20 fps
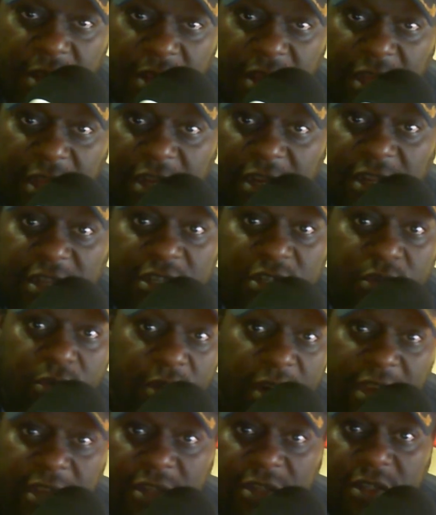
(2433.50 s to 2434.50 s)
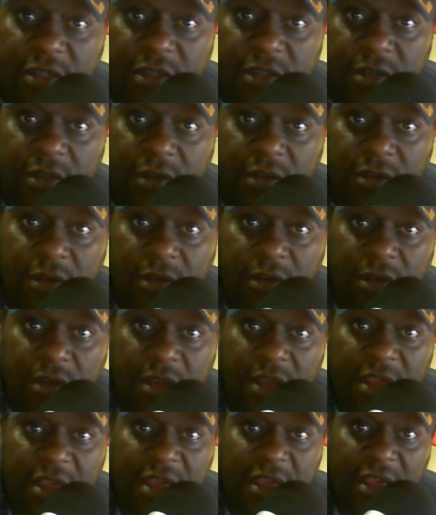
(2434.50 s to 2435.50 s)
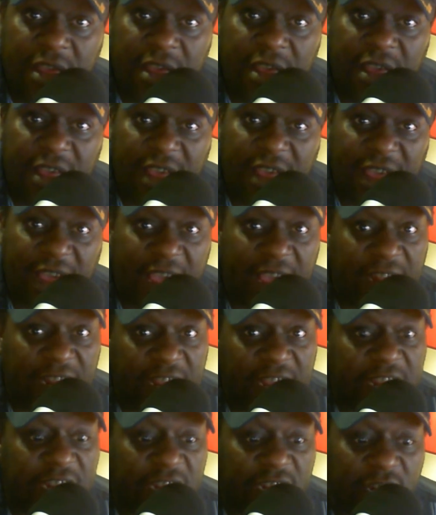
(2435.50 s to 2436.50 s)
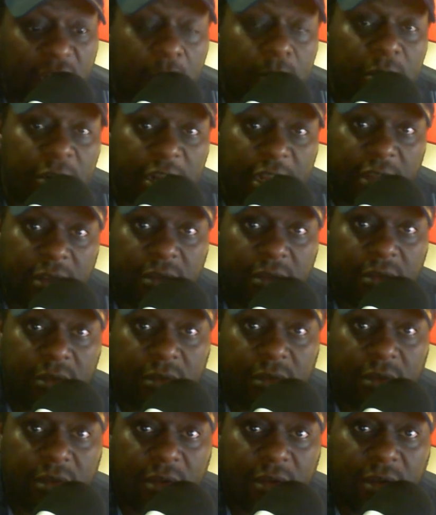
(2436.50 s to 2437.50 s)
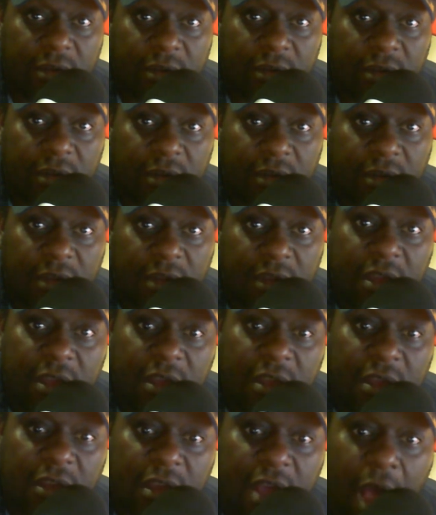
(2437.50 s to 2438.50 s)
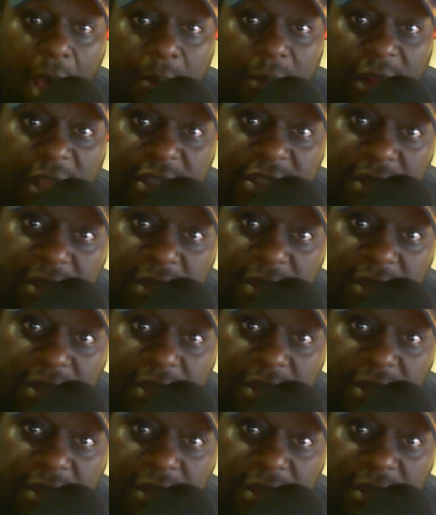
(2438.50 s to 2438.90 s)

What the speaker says: in His grace and in liberty, God bless